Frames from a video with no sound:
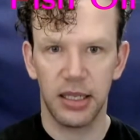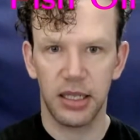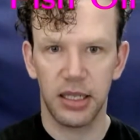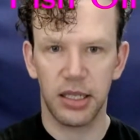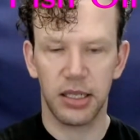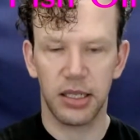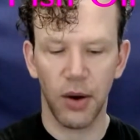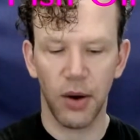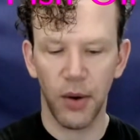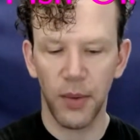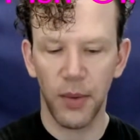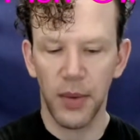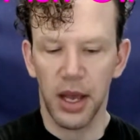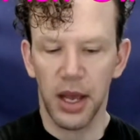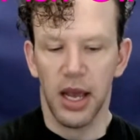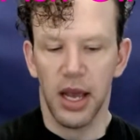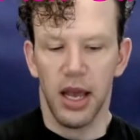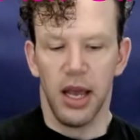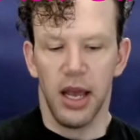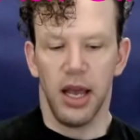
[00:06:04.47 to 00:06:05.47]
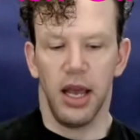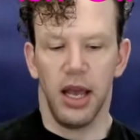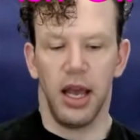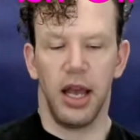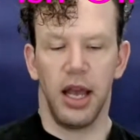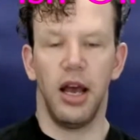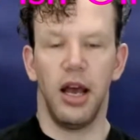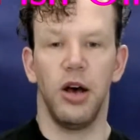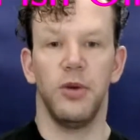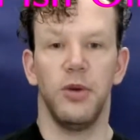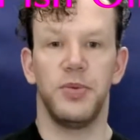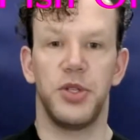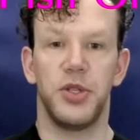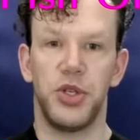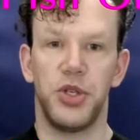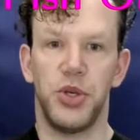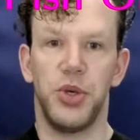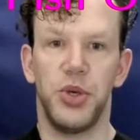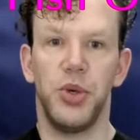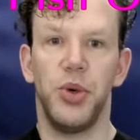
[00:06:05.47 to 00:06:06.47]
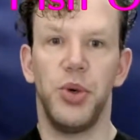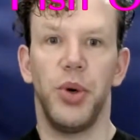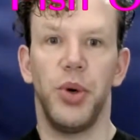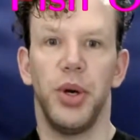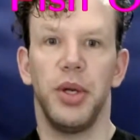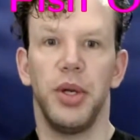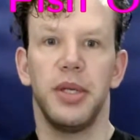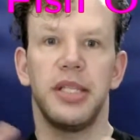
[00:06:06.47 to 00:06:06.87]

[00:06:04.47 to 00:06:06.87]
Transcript: So it helps to